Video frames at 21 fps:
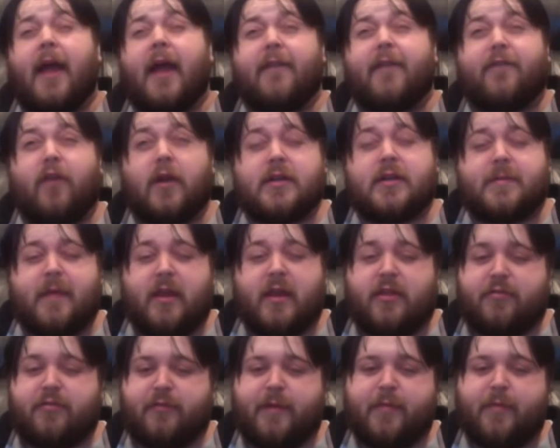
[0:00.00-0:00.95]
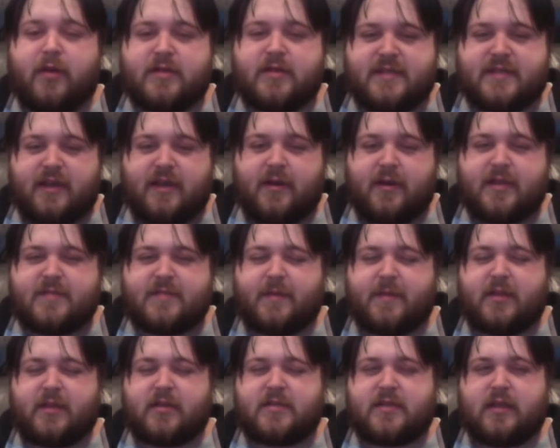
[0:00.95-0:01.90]
for it to be a 3-book series, but
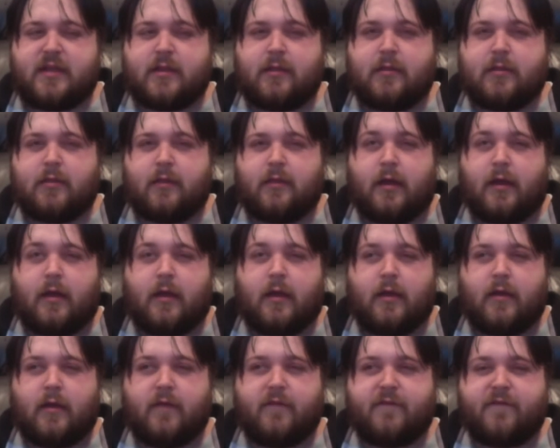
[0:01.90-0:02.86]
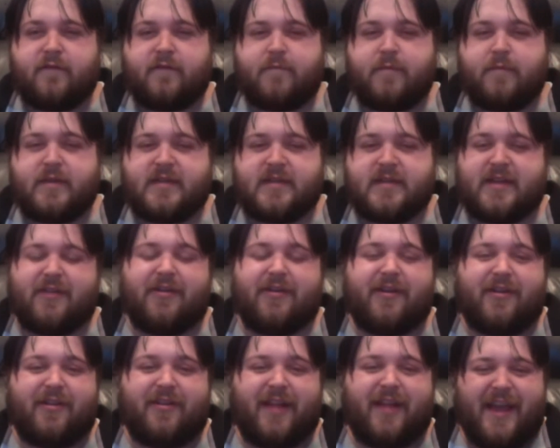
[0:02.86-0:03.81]
there's a lot of
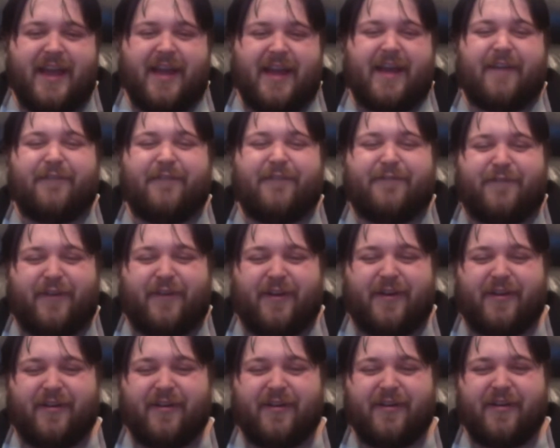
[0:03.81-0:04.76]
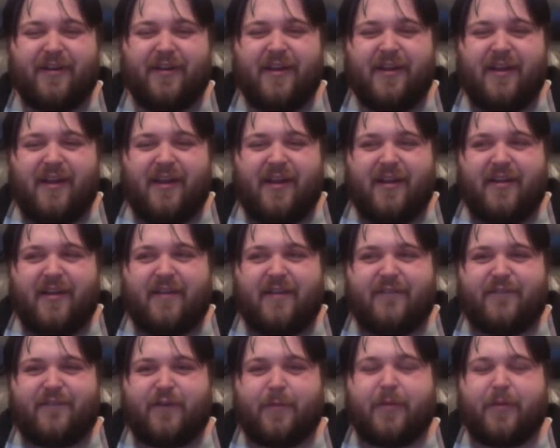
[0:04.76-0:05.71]
material I have for
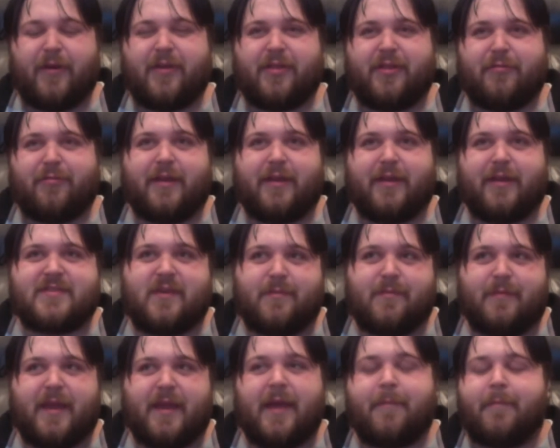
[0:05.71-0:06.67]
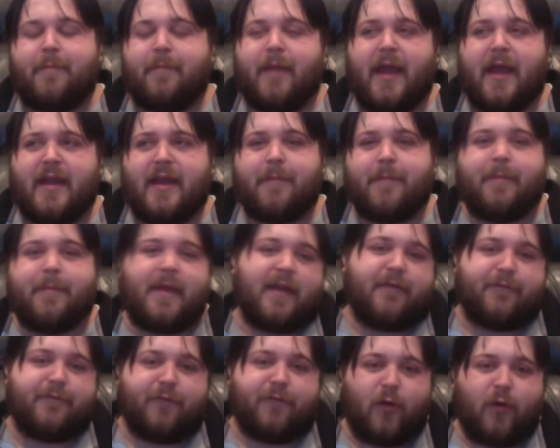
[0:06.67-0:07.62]
book 3, so it may end up
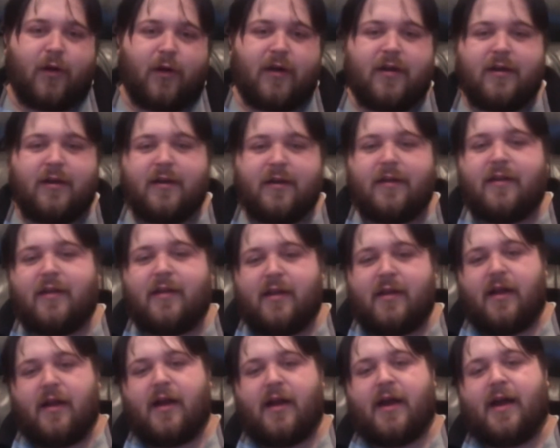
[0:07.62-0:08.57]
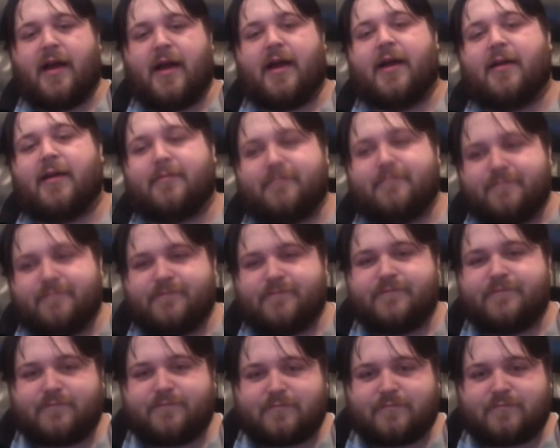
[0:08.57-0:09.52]
being 4.
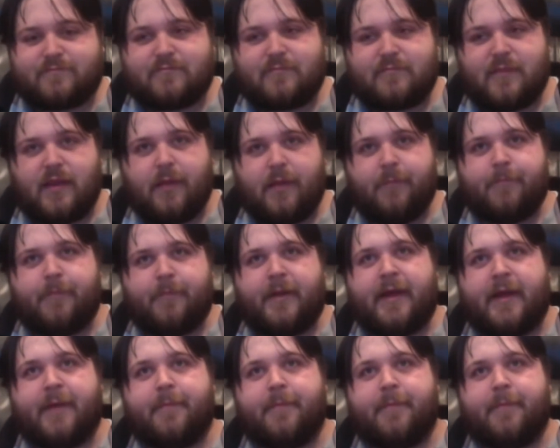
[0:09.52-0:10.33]
But